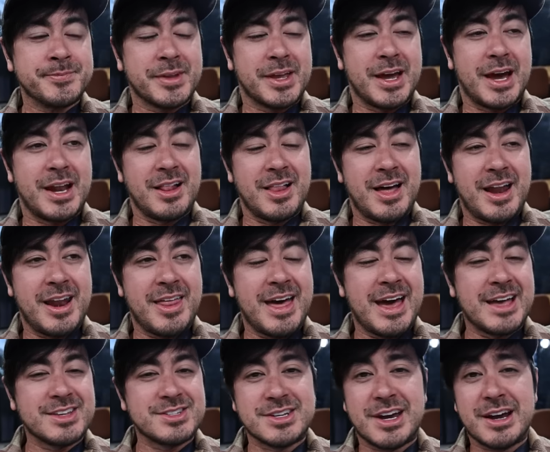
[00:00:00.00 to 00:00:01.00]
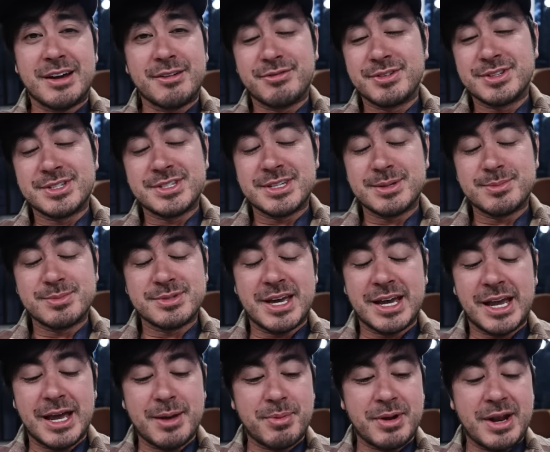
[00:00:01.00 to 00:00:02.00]
got a lot of that. Sorry if it seems
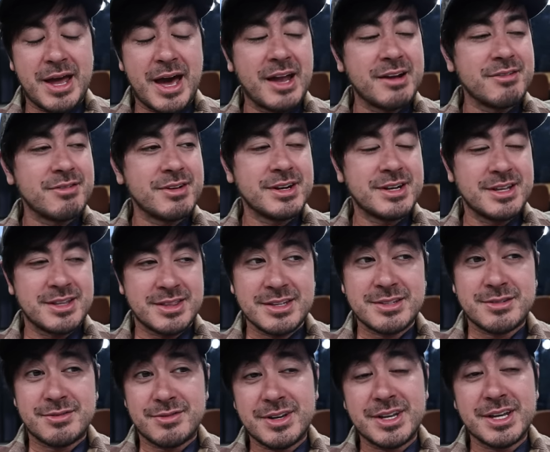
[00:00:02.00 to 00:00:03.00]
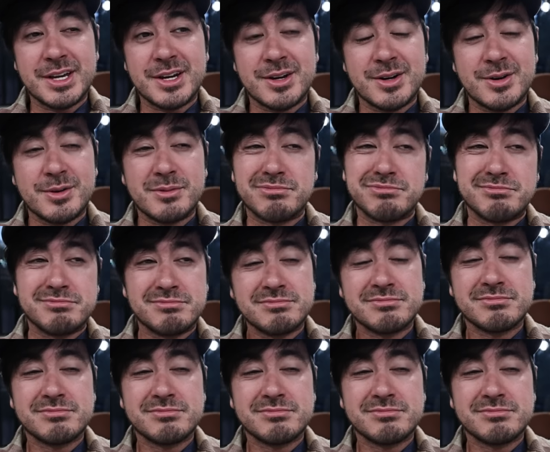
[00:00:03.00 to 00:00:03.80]
like I've been out of it in this video.